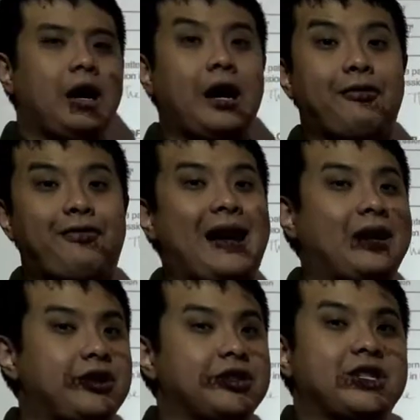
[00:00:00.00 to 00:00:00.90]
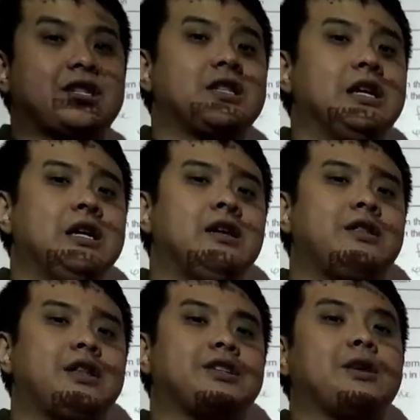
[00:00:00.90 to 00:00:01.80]
factors, 6
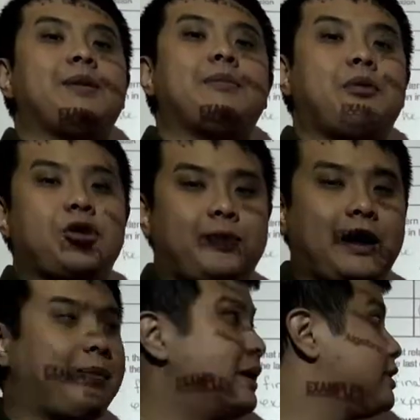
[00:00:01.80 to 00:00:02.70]
things that are being multiplied by